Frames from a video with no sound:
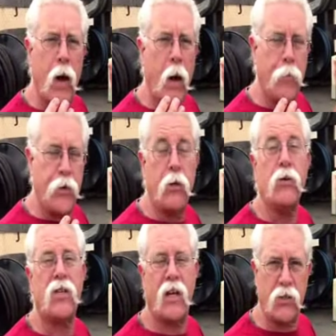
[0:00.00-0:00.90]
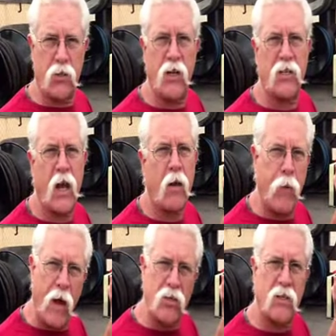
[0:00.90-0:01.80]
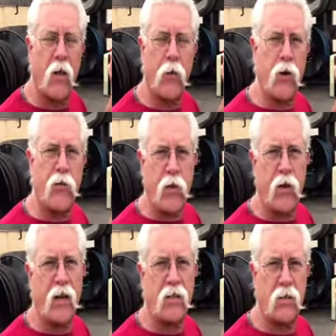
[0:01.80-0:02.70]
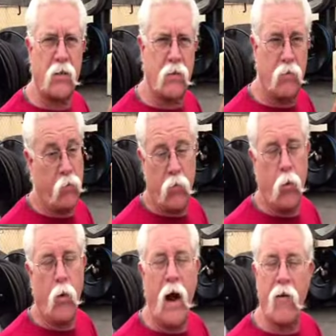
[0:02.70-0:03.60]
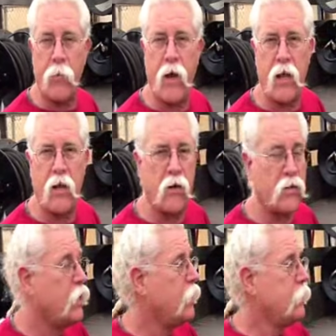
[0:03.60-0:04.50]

abuse that it's going to take bouncing down the road for the next however many years.